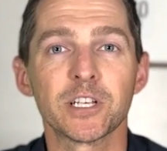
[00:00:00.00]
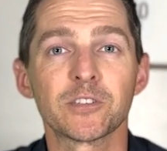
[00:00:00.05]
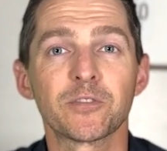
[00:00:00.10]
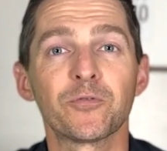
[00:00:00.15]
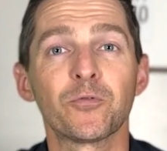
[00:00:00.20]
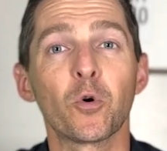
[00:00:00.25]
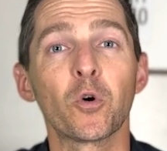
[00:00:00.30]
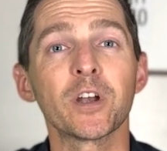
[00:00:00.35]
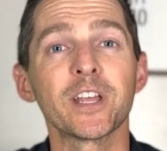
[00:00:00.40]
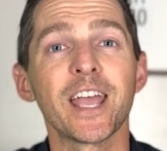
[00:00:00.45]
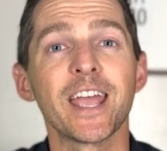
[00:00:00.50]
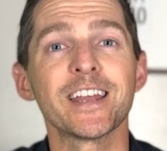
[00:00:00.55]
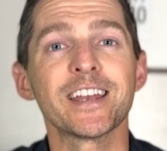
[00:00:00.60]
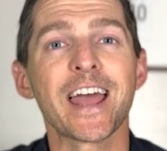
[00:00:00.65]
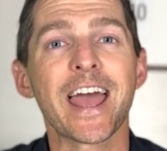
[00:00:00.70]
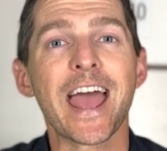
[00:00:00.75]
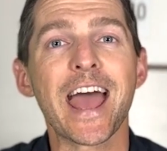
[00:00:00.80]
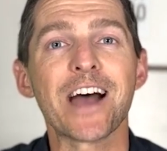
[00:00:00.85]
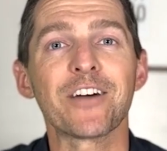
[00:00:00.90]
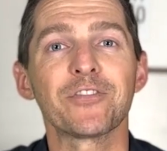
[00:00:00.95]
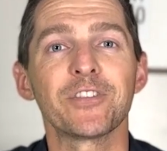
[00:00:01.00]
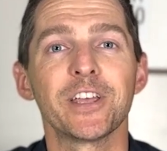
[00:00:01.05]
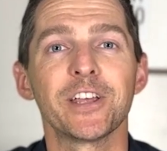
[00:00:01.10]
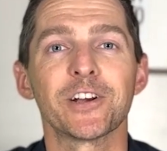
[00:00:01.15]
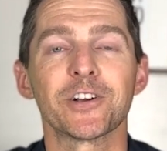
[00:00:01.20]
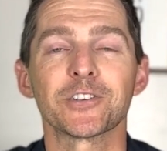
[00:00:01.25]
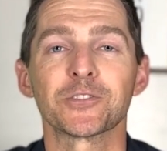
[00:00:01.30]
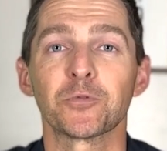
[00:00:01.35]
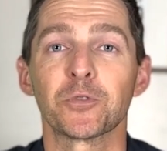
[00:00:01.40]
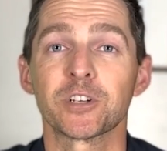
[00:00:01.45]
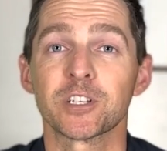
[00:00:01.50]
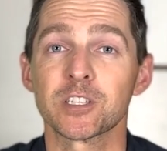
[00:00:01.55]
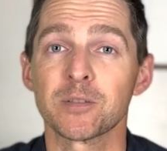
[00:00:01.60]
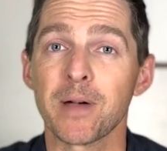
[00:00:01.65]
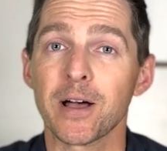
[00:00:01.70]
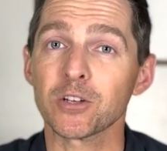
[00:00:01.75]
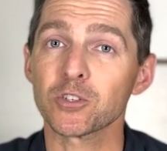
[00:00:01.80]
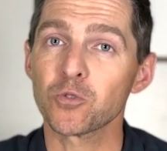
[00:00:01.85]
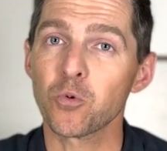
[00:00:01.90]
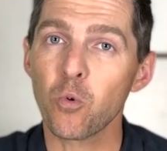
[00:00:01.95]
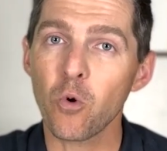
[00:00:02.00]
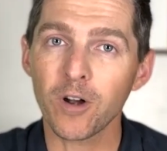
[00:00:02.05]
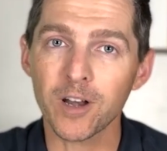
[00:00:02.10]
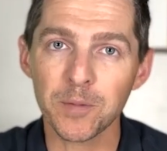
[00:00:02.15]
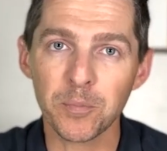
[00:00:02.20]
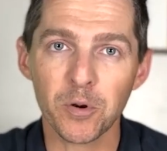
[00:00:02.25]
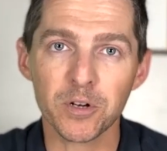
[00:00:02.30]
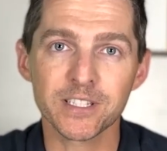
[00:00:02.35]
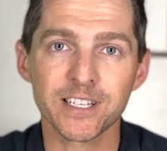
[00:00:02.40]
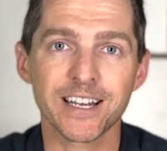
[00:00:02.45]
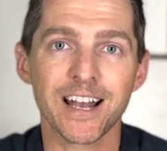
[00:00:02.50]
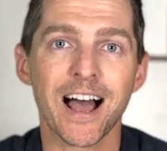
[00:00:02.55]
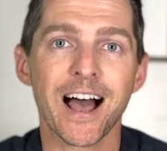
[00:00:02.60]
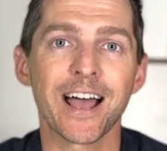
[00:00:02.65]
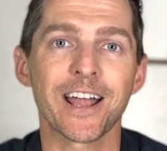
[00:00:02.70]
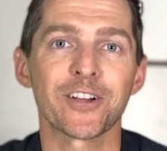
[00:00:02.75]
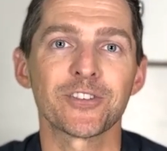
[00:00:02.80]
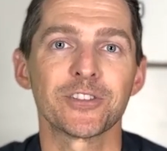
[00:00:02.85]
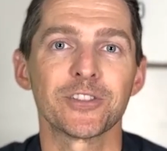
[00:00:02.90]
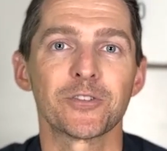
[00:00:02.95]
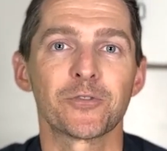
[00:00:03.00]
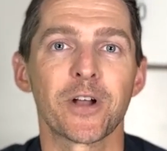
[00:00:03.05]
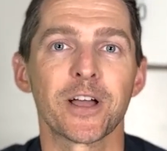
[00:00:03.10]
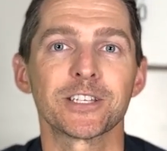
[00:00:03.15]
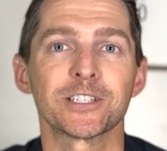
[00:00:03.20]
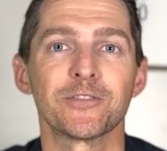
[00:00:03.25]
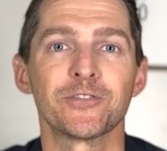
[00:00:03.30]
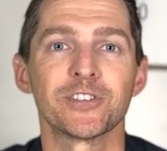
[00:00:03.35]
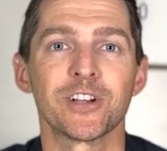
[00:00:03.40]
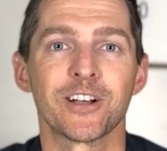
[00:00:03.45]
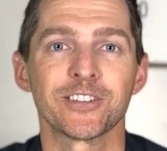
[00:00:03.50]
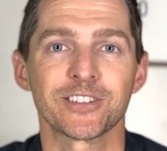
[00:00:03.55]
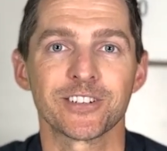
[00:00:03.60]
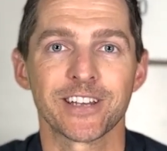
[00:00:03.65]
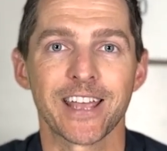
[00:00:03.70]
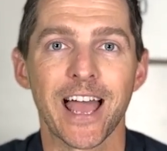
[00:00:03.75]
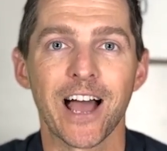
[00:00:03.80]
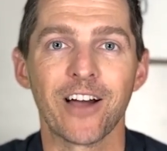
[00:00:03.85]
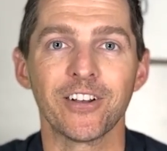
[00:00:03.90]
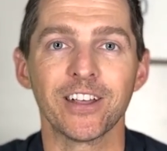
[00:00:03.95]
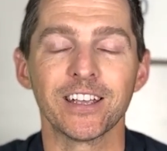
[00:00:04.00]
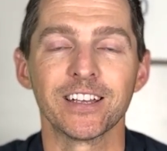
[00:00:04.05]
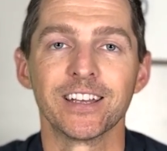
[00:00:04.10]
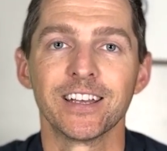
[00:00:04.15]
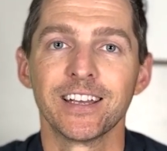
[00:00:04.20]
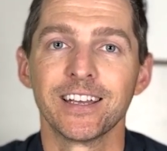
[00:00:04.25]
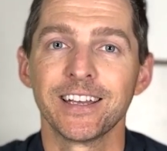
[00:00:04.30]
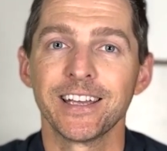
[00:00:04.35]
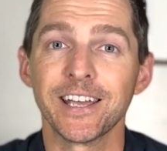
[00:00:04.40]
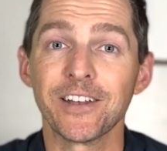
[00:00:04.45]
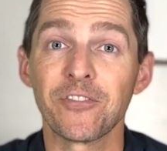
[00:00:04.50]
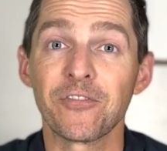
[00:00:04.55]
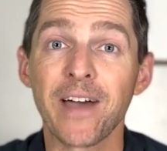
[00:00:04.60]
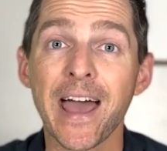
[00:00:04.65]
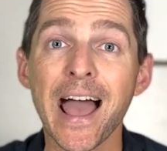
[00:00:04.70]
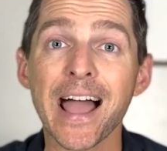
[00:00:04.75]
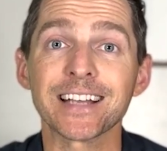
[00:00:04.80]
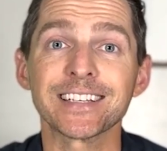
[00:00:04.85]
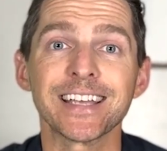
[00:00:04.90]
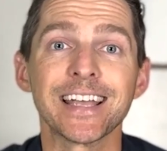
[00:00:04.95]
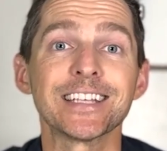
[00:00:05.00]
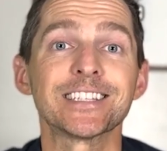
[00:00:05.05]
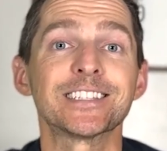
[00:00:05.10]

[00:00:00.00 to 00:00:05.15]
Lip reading: 48.5 years, which is about 20% higher than the rest of Johnson County. In fact, it's